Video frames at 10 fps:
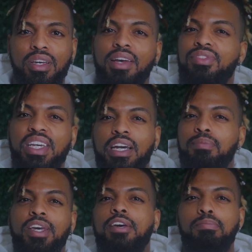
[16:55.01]
and think I'm
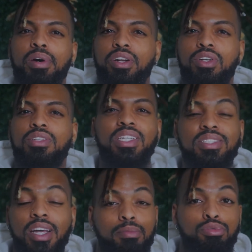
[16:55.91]
getting better, because that's
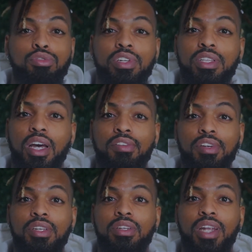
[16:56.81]
not improving your life either.